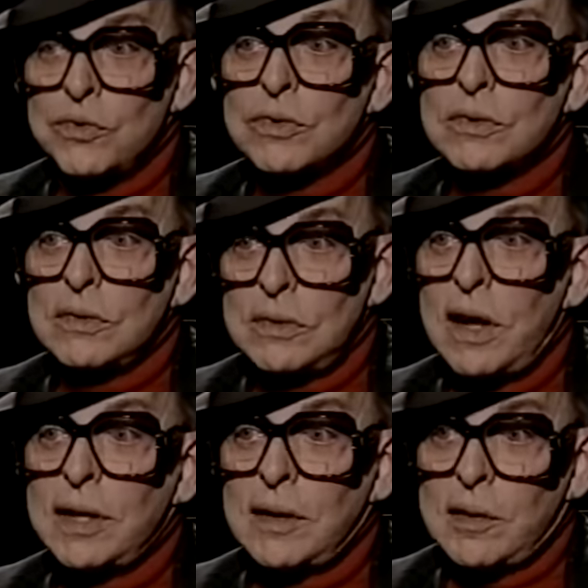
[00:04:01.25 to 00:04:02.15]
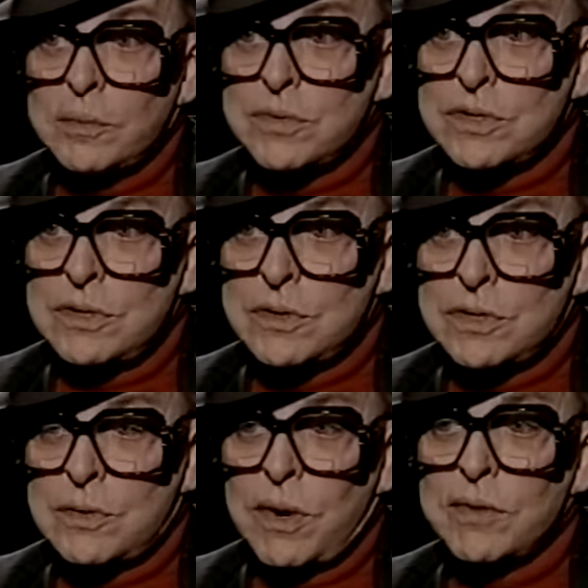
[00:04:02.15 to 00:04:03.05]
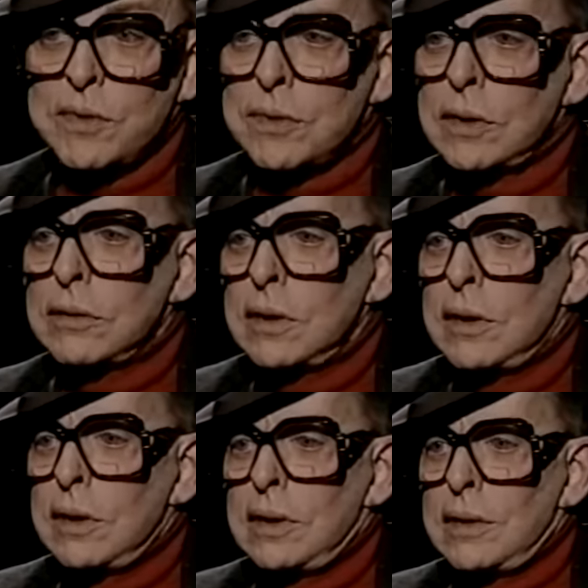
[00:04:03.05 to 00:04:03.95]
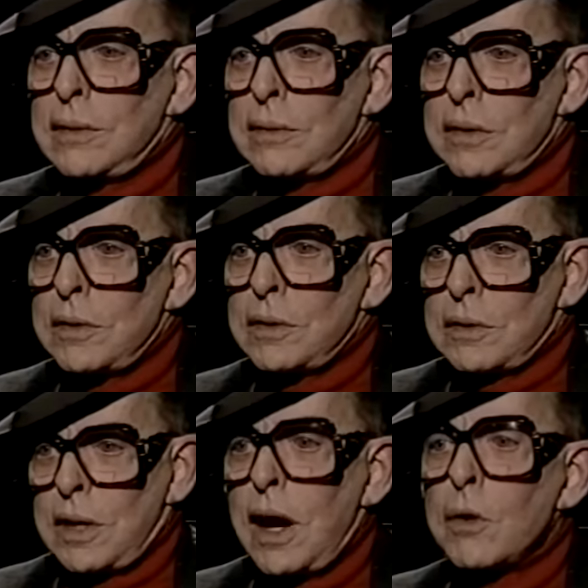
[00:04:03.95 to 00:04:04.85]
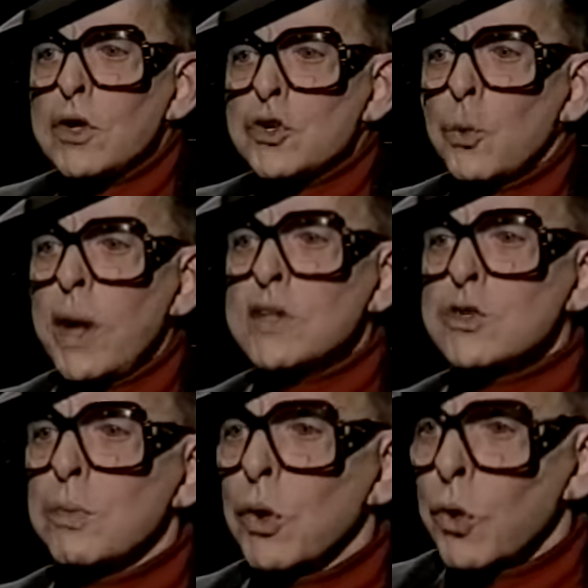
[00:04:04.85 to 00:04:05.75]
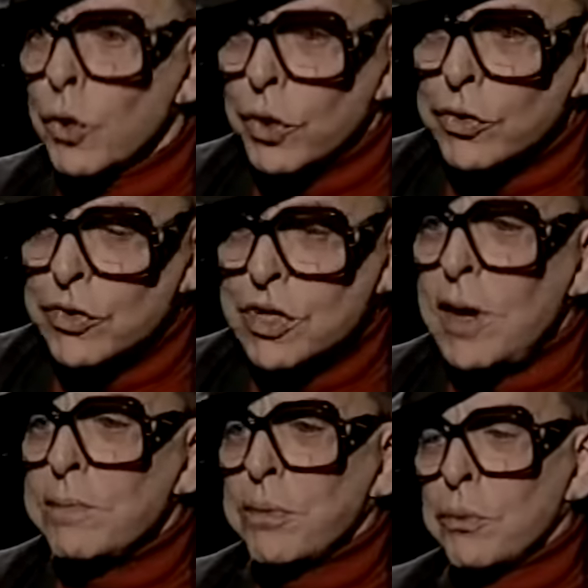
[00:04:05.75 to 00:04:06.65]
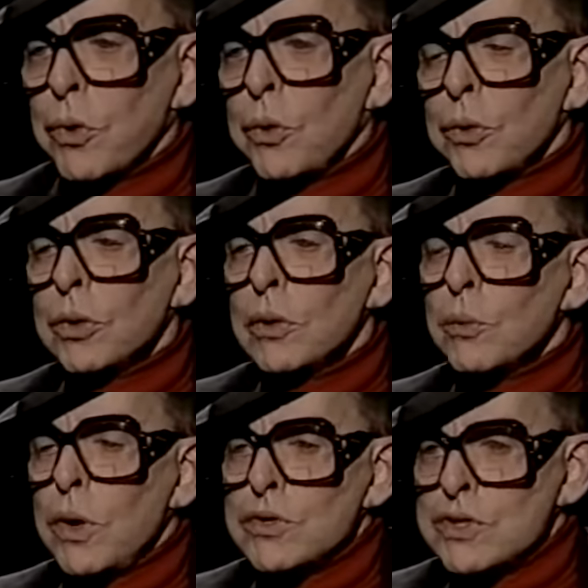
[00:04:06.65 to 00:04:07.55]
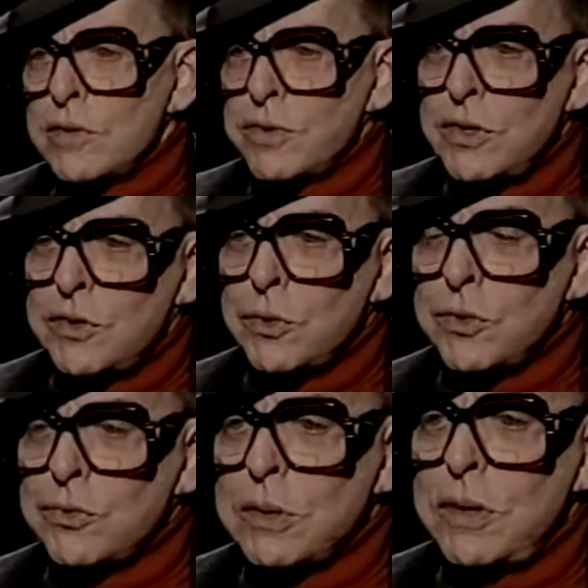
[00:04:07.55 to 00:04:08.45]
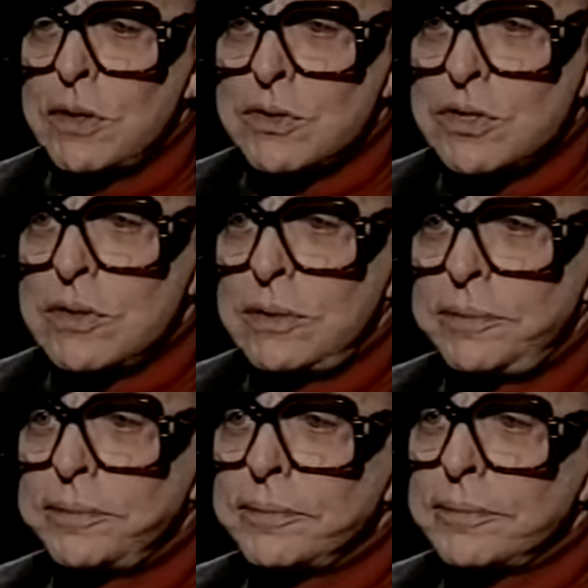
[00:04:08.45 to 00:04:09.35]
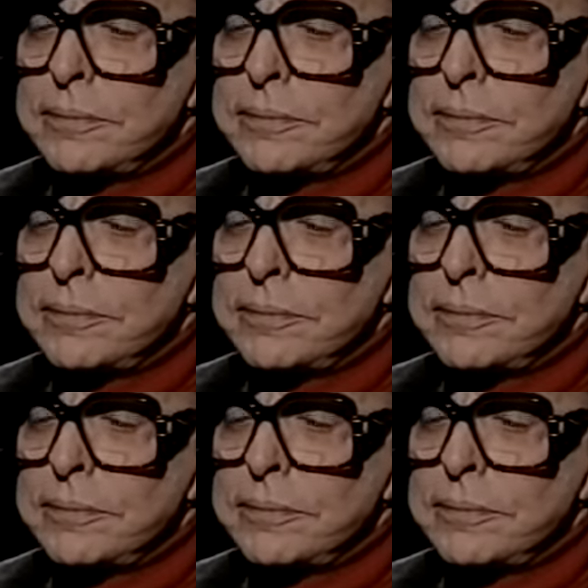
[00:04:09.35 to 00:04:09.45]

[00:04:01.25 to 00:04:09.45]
with nightclubs, mm-hmm. you see, rather than uh, carriage awaits, my lord, type role once every two or three months.